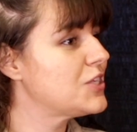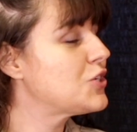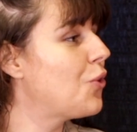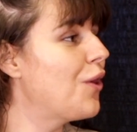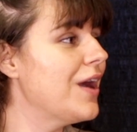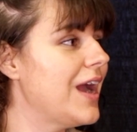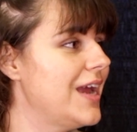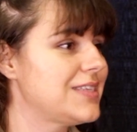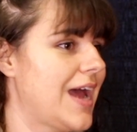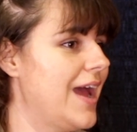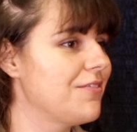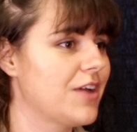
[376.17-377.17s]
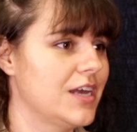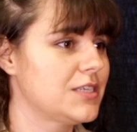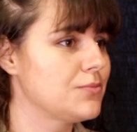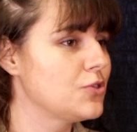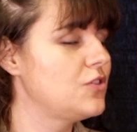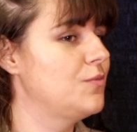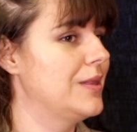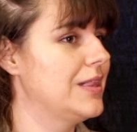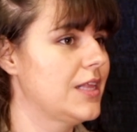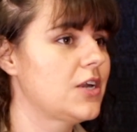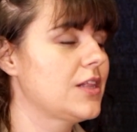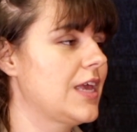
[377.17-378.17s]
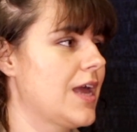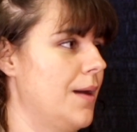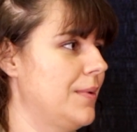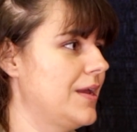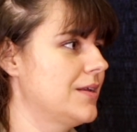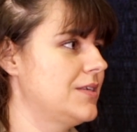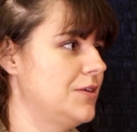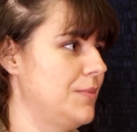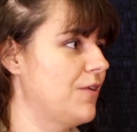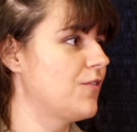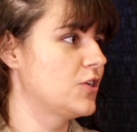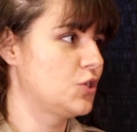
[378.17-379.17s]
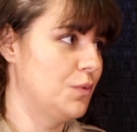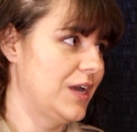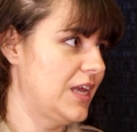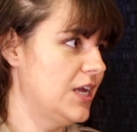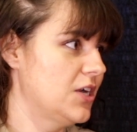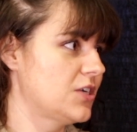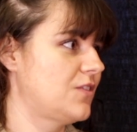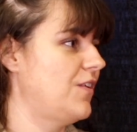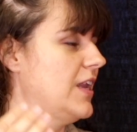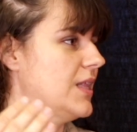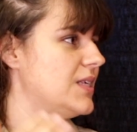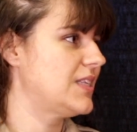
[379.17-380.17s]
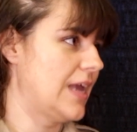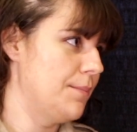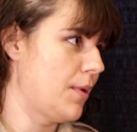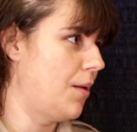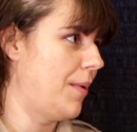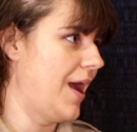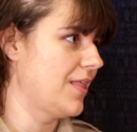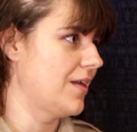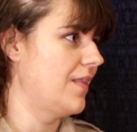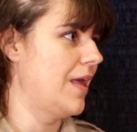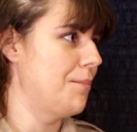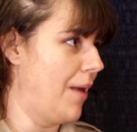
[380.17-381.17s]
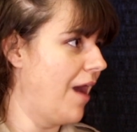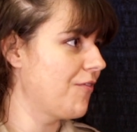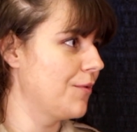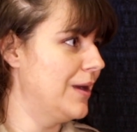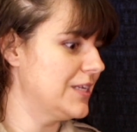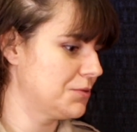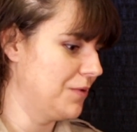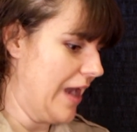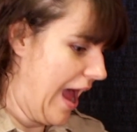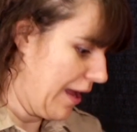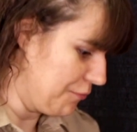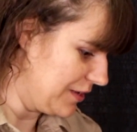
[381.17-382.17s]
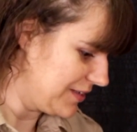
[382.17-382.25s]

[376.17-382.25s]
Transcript: store is I have customers who've been literally coming to me for 20 years feeding the same ball python they bought from us when I